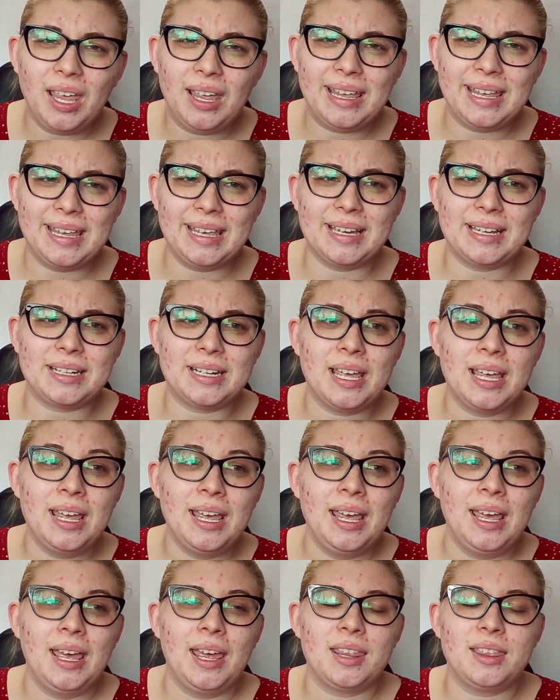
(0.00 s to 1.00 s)
in
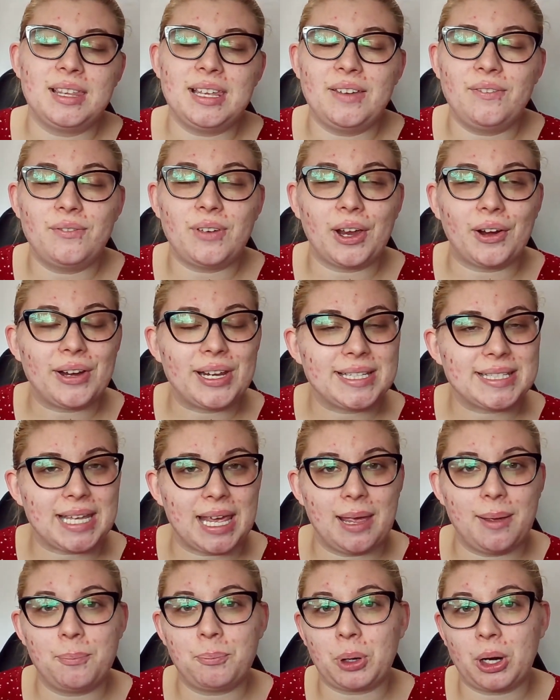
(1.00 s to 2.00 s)
the very
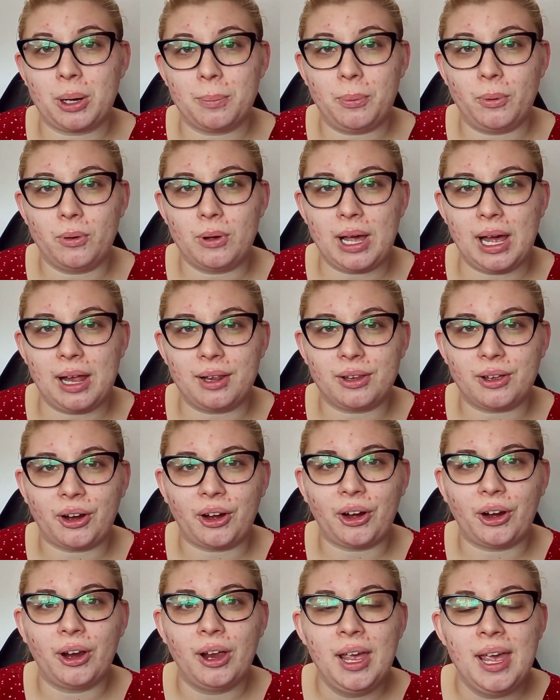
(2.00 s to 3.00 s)
same purple
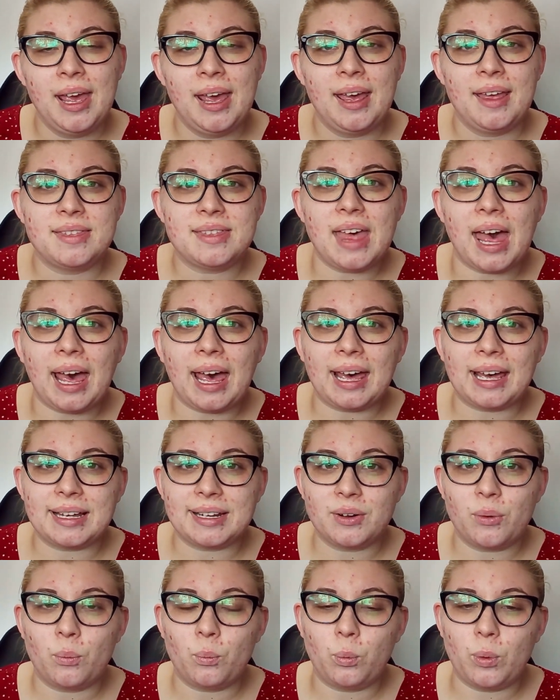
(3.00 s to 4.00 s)
color
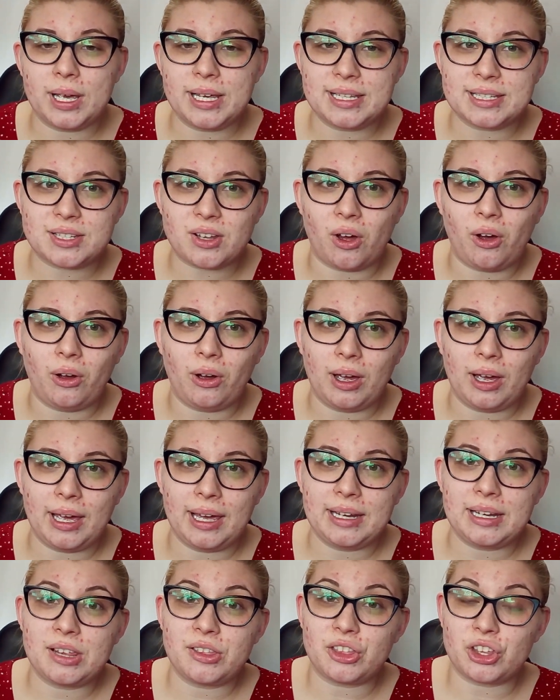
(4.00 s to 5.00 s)
that was
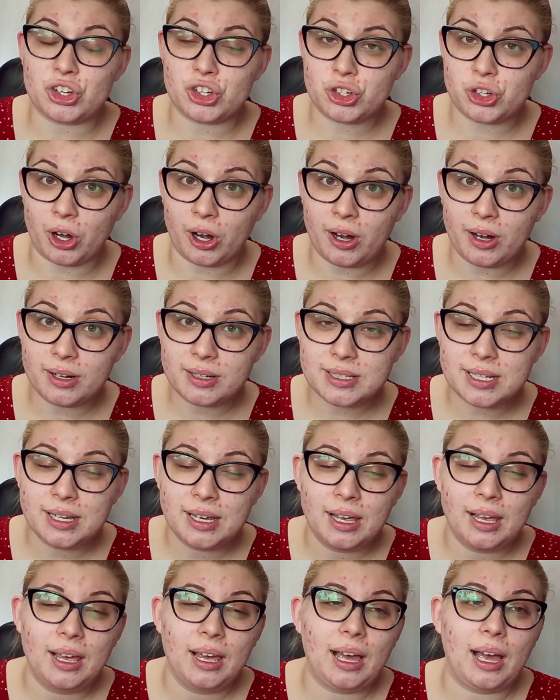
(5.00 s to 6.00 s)
on the shirt.
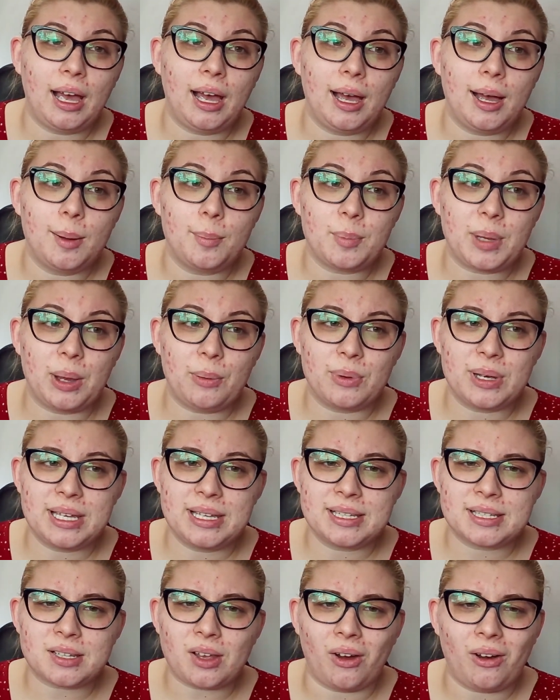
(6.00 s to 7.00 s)
It
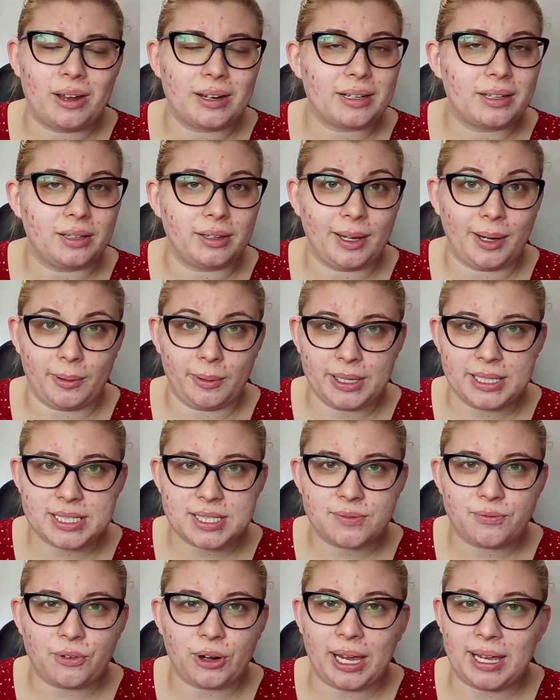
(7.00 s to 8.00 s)
was on
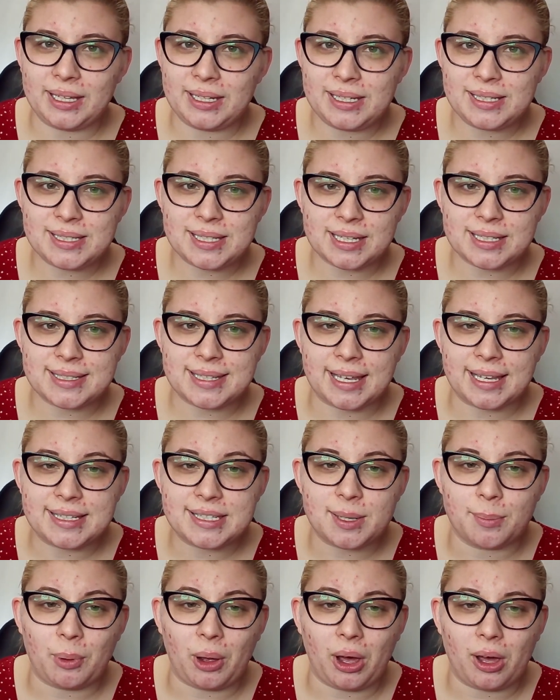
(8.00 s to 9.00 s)
clearance for 86
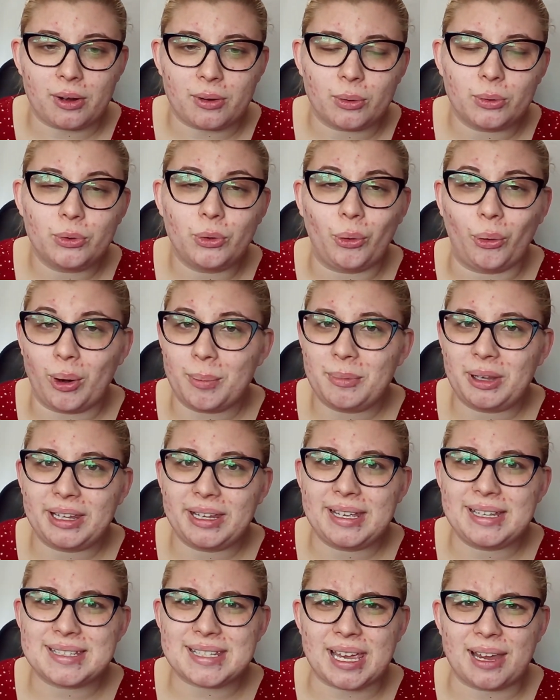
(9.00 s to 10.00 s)
cents a bottle.
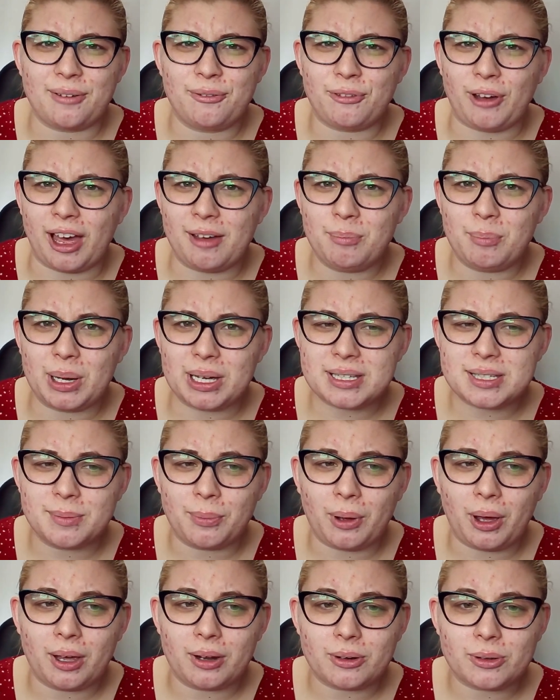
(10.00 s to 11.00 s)
Normally it's like $5 a
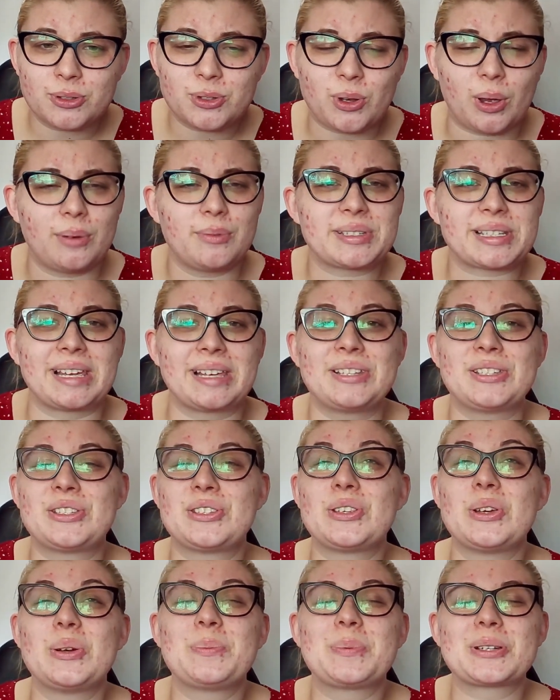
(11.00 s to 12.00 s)
bottle, so I was like
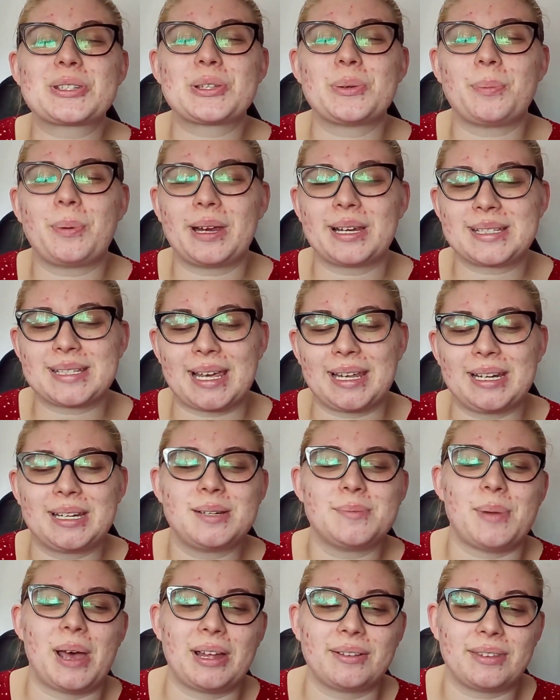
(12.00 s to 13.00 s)
super
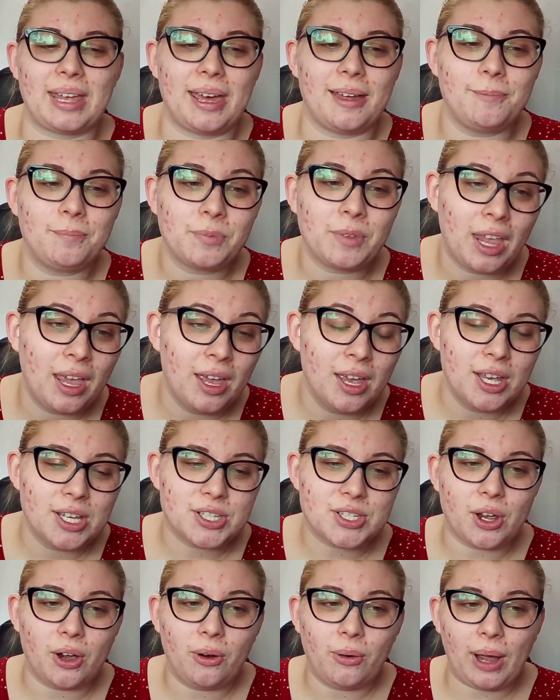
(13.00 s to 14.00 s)
excited about that.
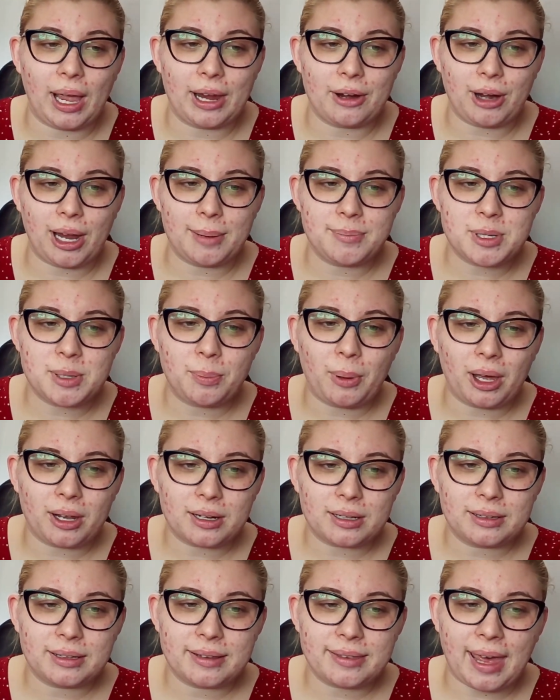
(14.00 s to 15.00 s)
So I grabbed a
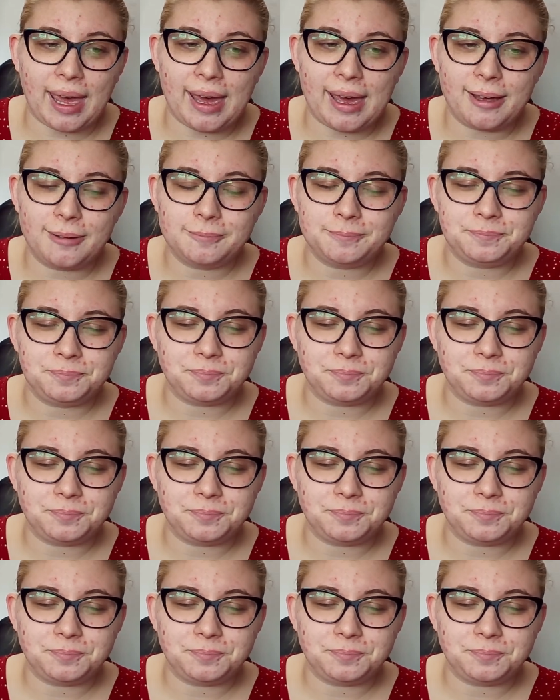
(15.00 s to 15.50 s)
bottle of that,